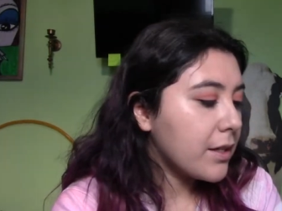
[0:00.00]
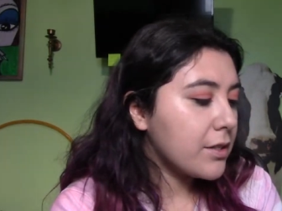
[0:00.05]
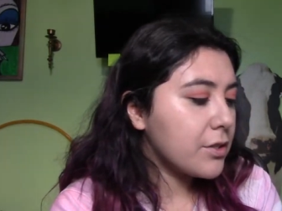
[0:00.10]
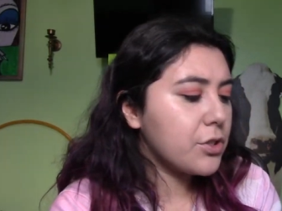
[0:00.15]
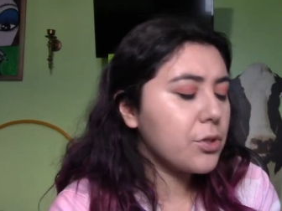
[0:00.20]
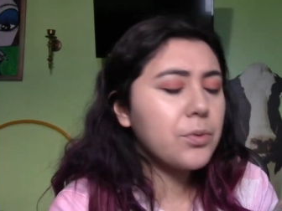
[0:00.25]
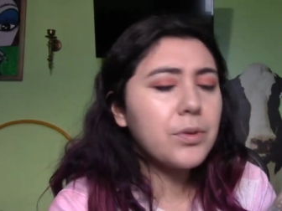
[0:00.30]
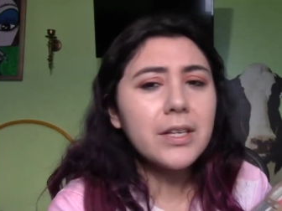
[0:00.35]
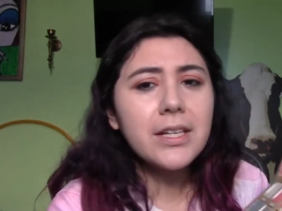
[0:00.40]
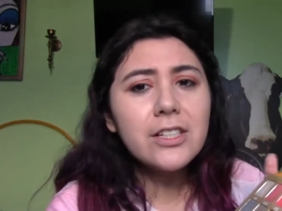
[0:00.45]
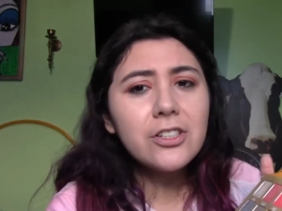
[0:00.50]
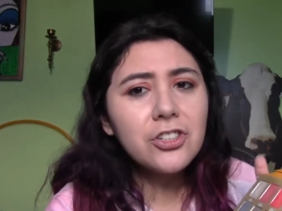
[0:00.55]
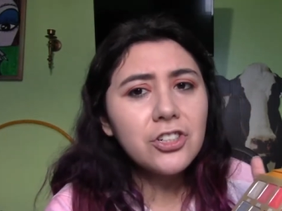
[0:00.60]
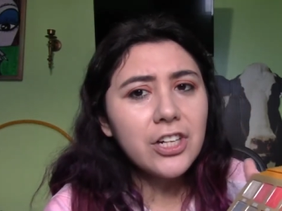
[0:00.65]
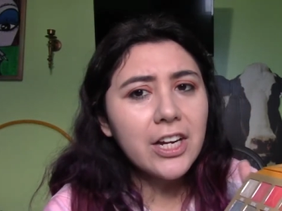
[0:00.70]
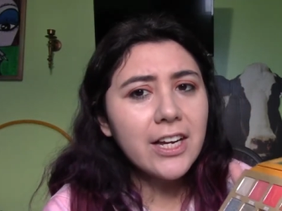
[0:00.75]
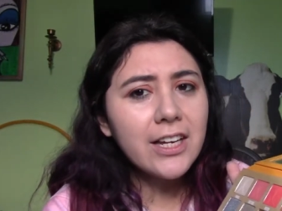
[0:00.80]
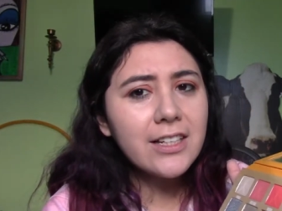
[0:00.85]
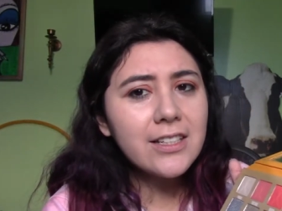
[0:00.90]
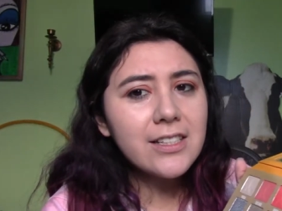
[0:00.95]
So these
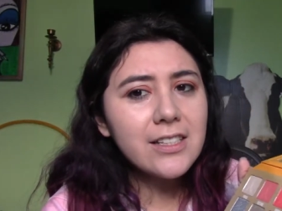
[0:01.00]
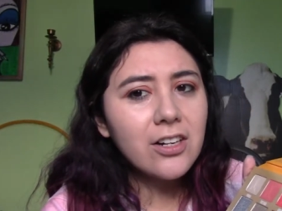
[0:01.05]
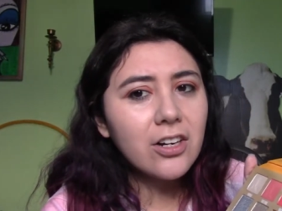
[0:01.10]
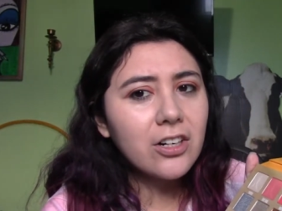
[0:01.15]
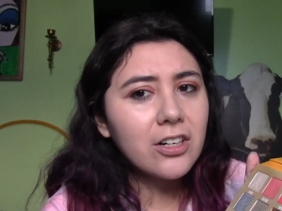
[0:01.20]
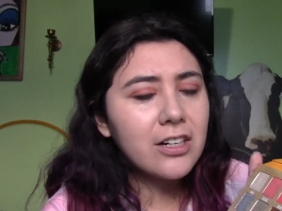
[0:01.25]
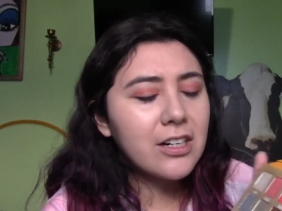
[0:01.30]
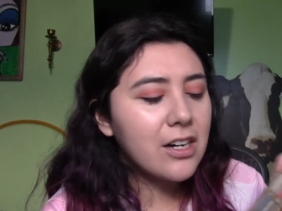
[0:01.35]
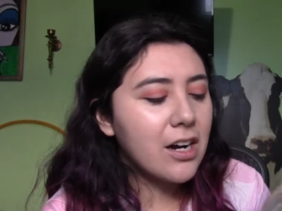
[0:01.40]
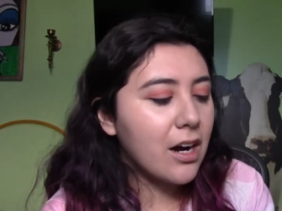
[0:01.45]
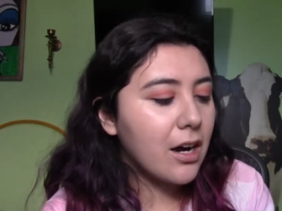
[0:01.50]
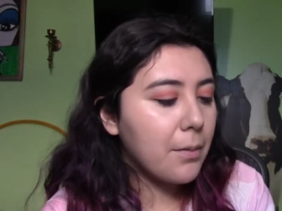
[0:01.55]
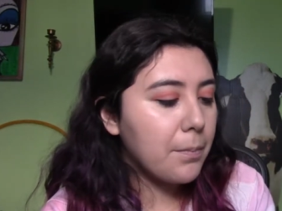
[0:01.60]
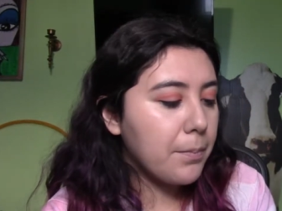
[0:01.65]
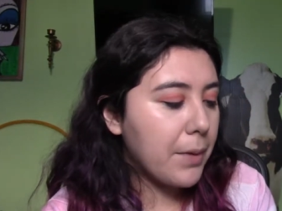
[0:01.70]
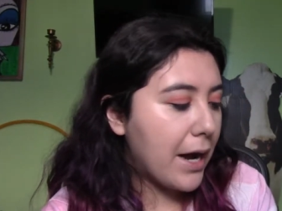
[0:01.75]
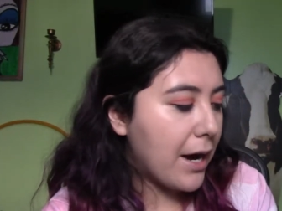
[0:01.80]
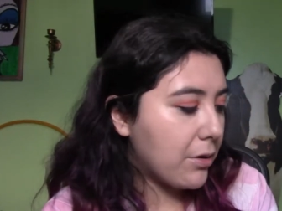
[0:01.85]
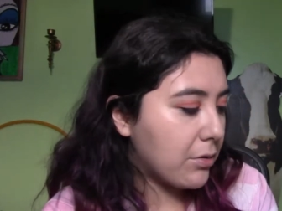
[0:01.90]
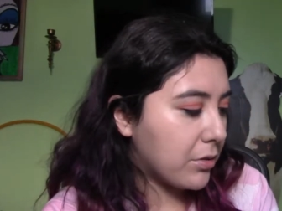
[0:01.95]
shades are not
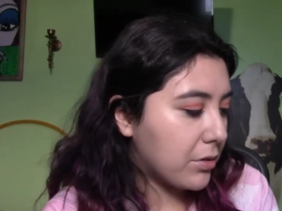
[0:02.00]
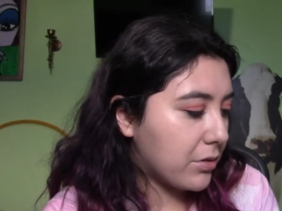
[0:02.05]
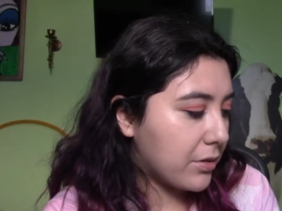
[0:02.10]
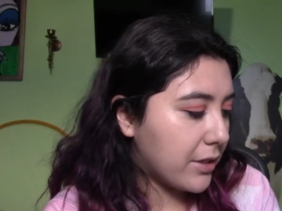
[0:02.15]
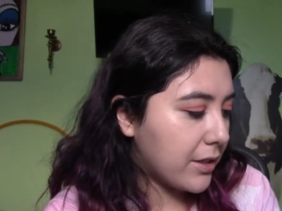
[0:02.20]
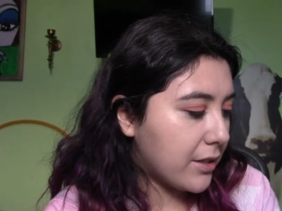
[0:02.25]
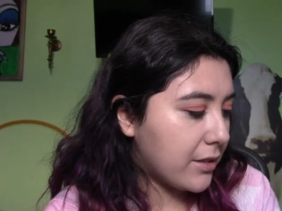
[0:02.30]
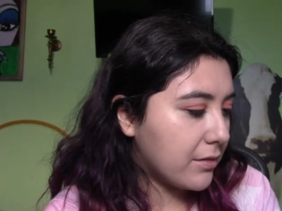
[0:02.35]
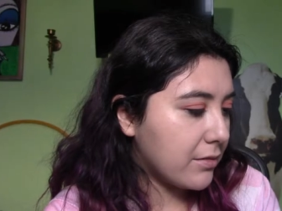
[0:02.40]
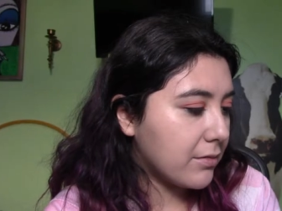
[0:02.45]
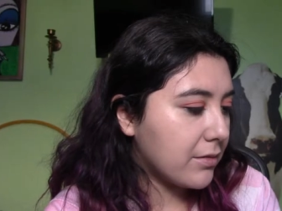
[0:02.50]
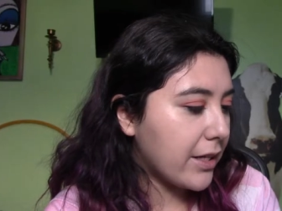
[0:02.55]
powdery.